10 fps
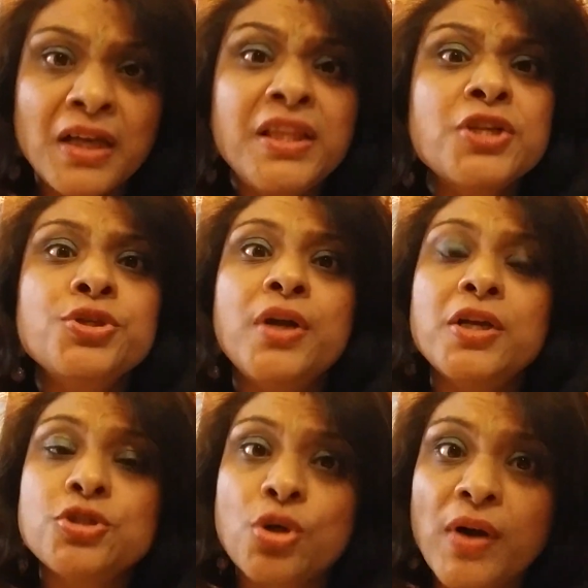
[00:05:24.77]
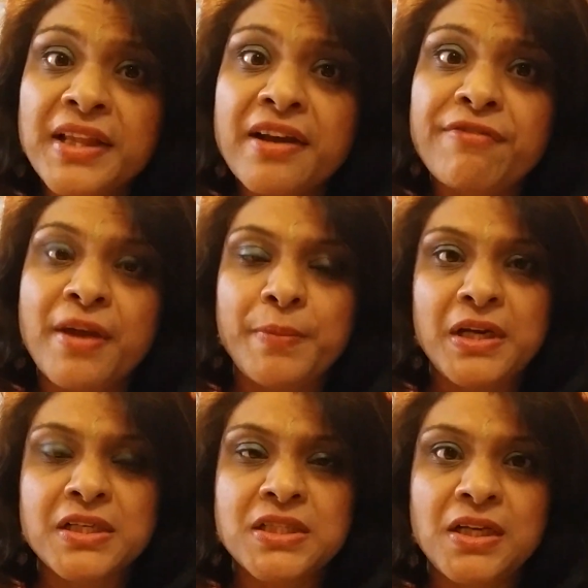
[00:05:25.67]
They should enjoy their
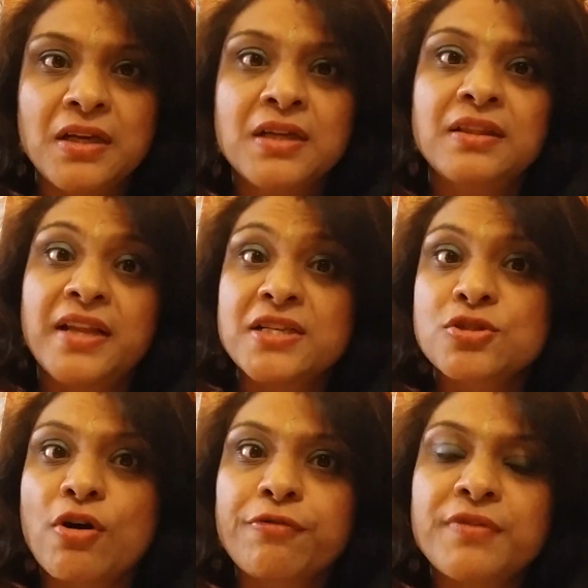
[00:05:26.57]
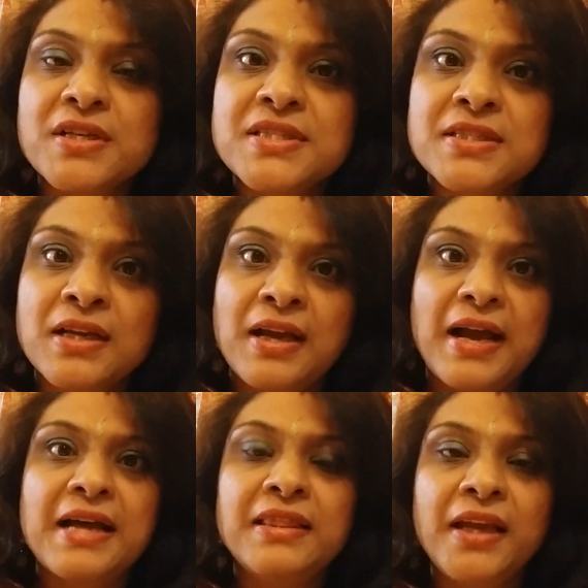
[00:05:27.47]
femininity, their softness
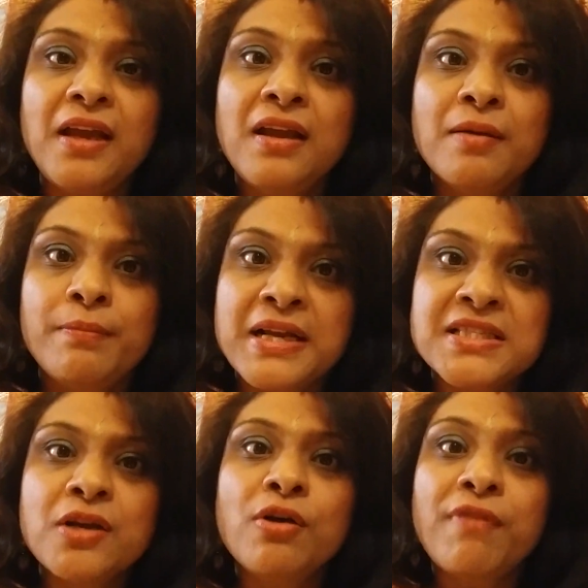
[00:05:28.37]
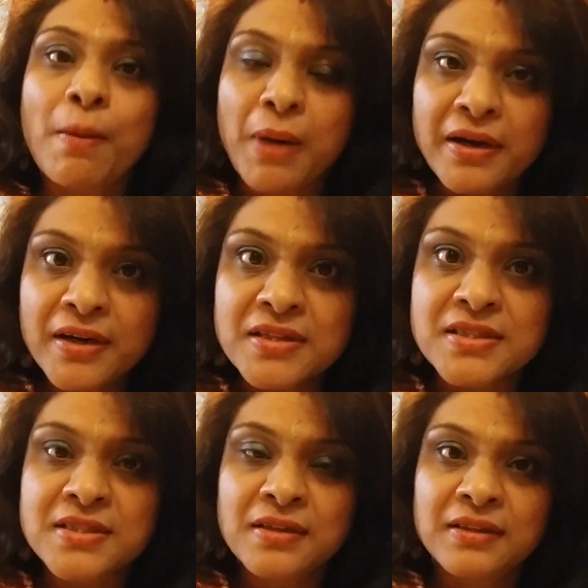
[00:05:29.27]
and the blessing of
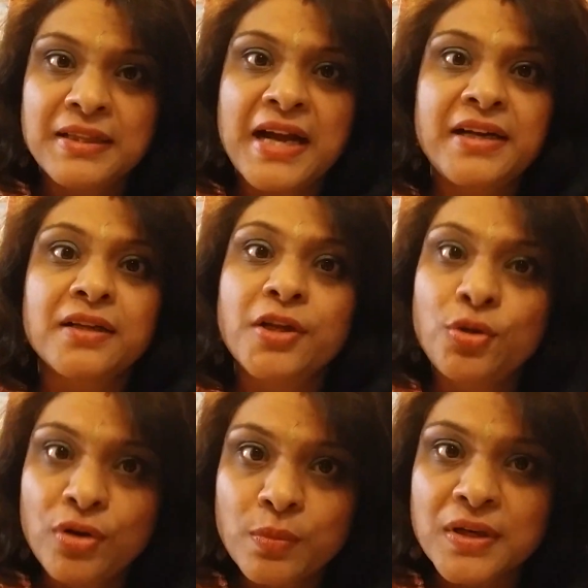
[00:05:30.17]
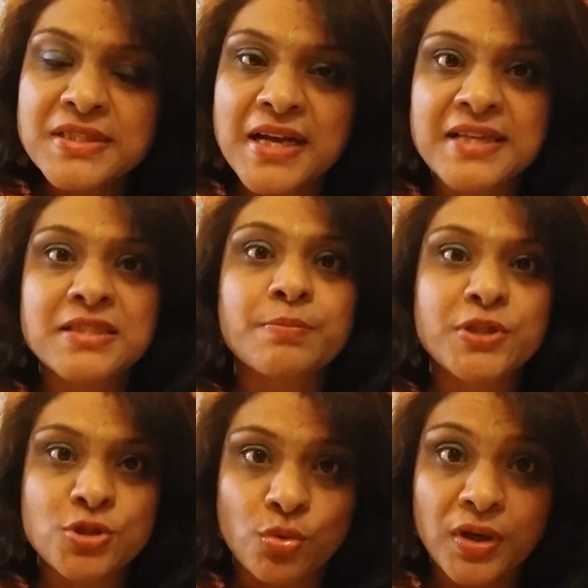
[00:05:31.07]
abundance that the universe has
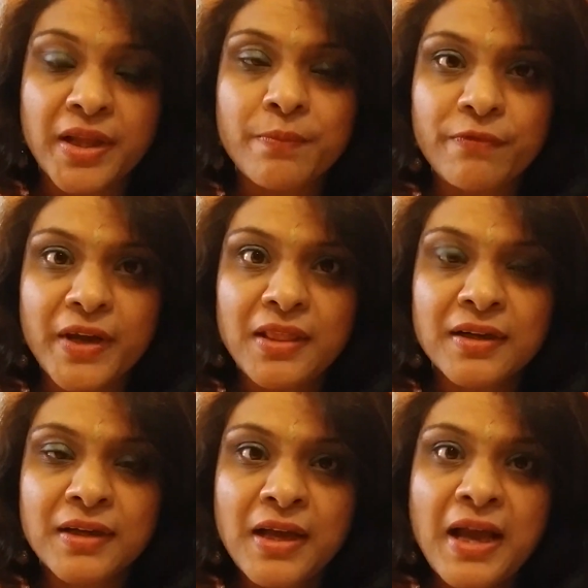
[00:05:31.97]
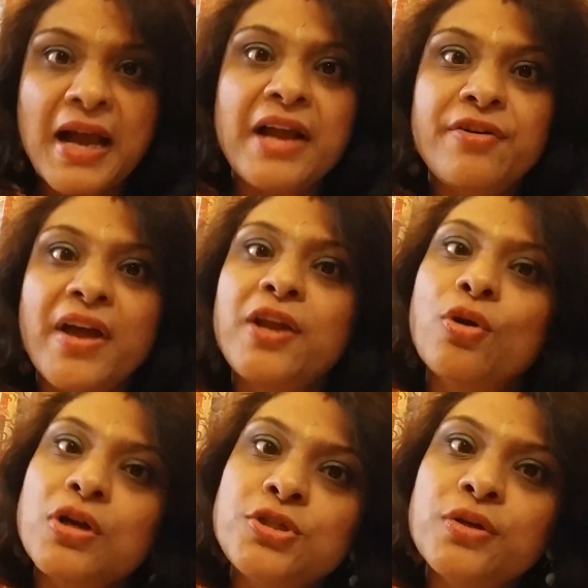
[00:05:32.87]
bestowed them with and try
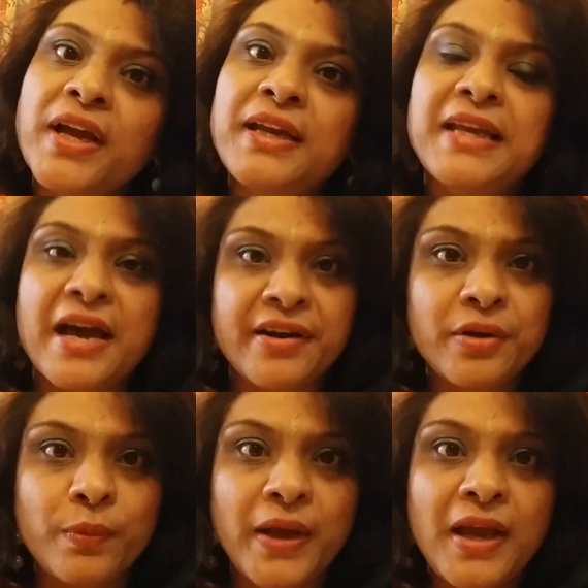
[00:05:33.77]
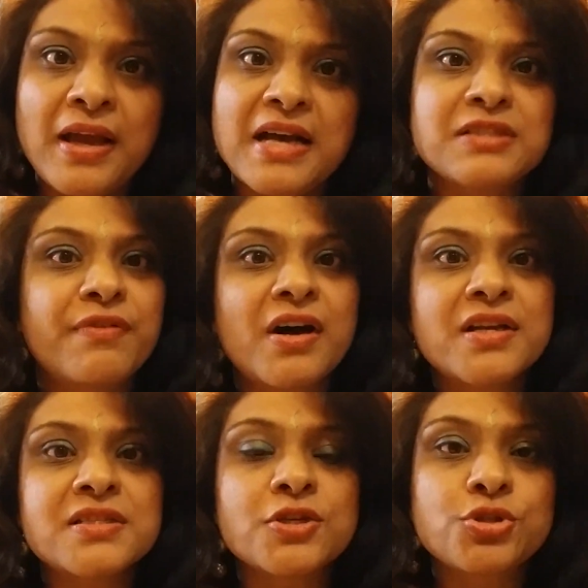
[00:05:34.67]
not to get carried away as far
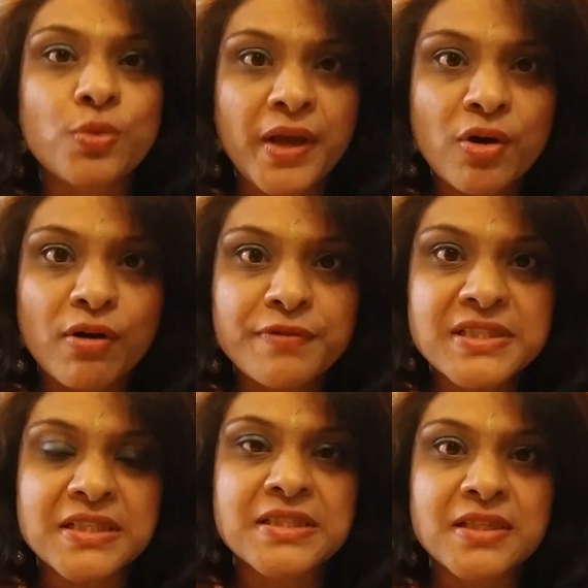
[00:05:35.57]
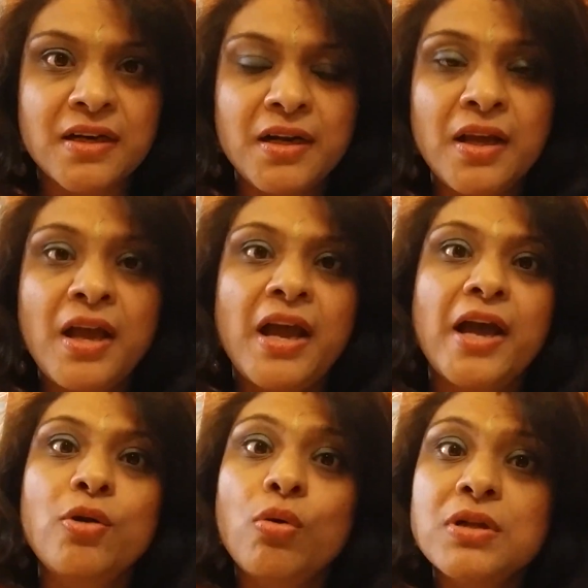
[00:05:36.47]
as showing off is concerned
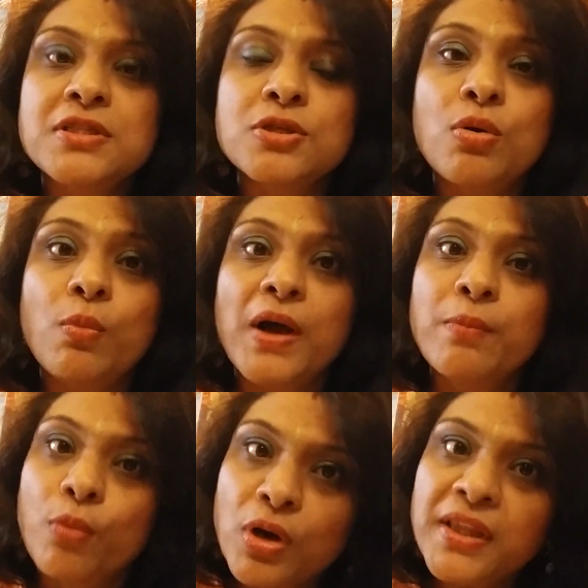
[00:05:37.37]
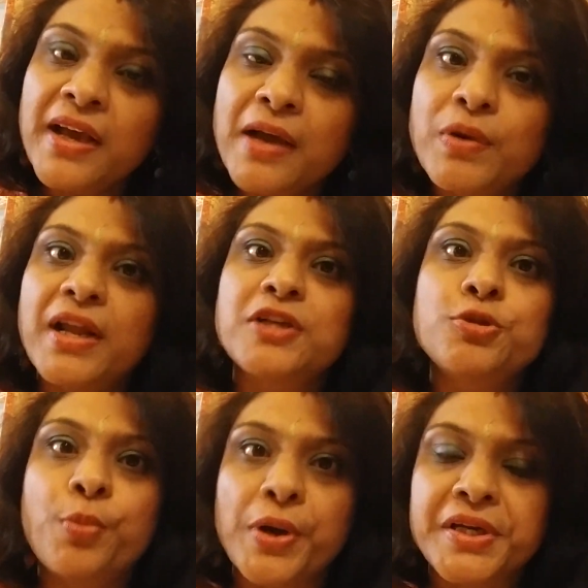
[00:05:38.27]
and also one more thing I would like to
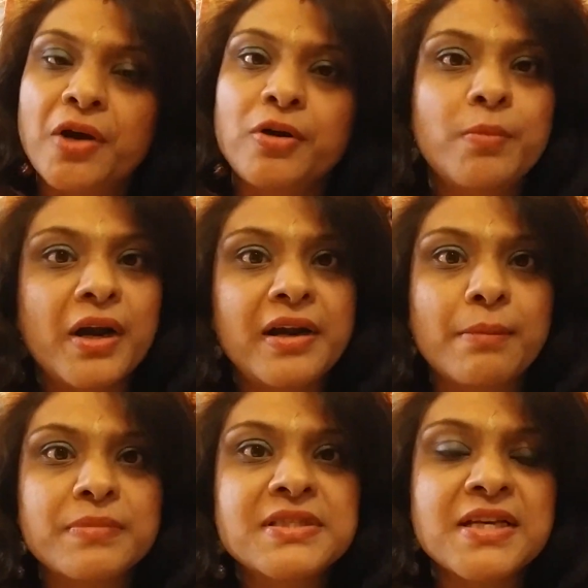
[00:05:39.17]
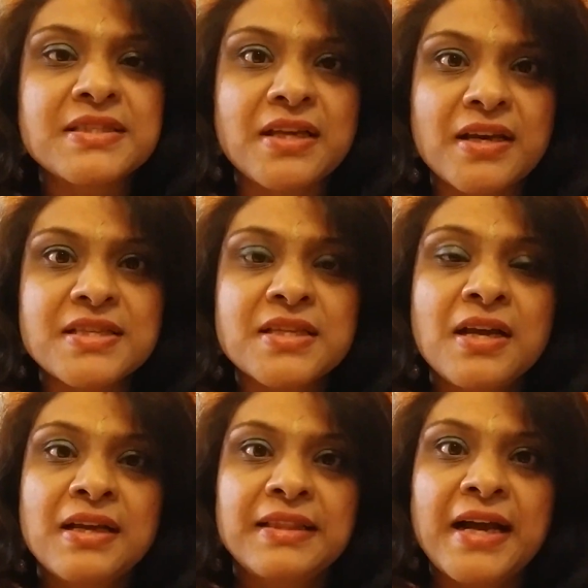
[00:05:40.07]
point out about number 6 is
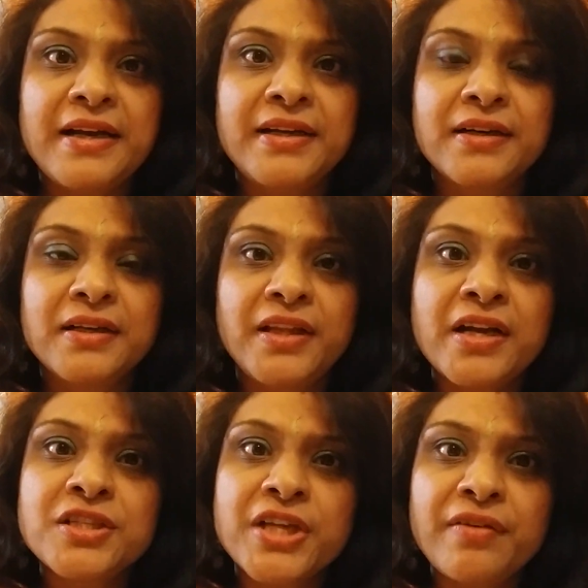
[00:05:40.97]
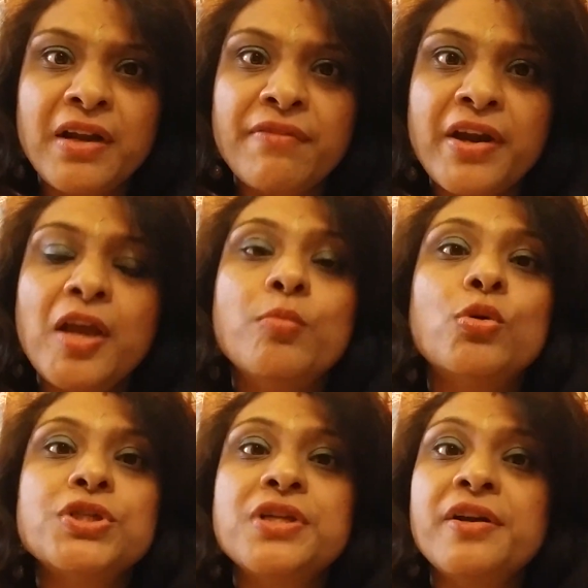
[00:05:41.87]
that uh, they are generally very
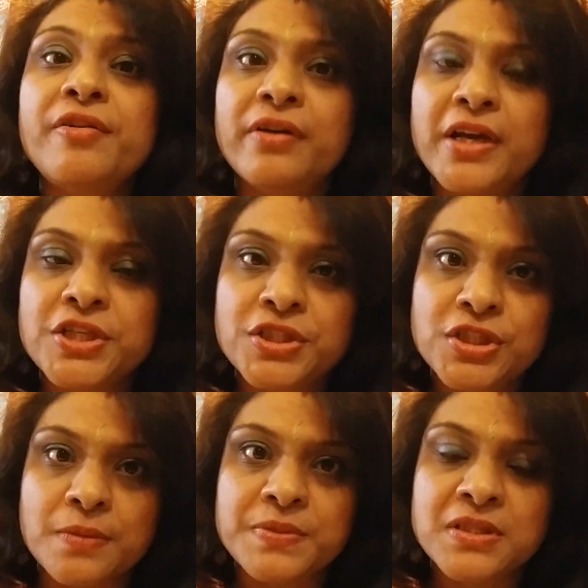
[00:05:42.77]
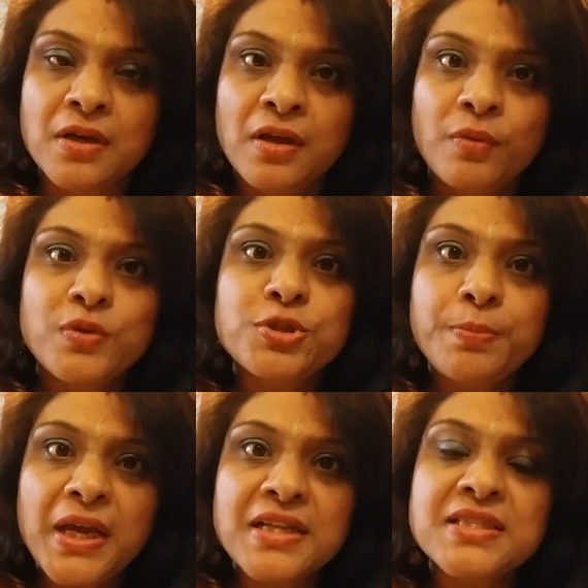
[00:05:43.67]
emotional in relationships which
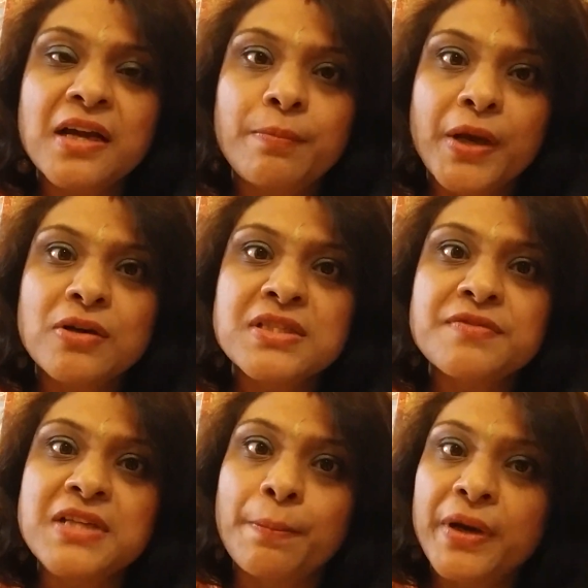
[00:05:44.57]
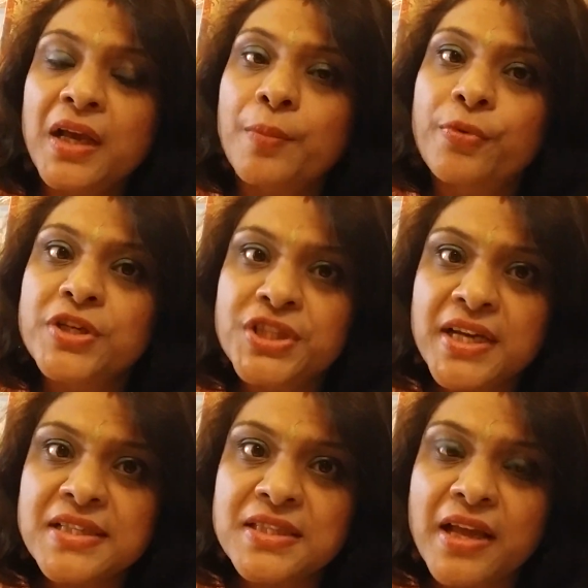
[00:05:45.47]
means that because if somebody
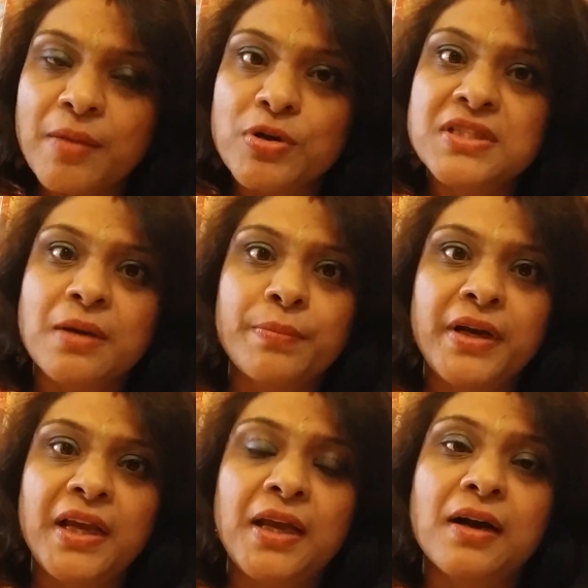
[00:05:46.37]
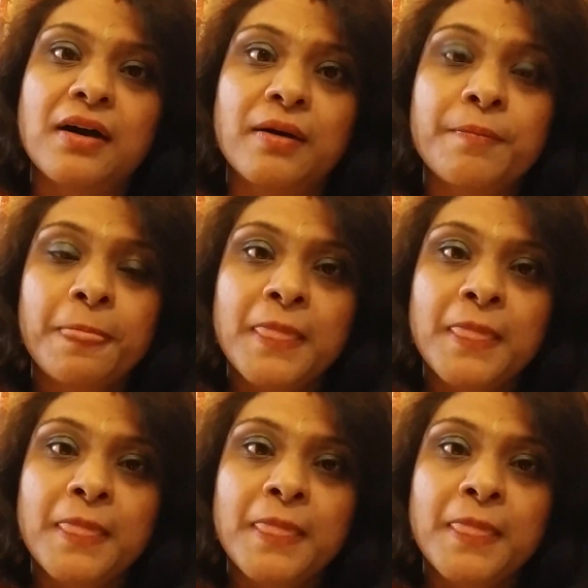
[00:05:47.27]
appreciates them or somebody uh,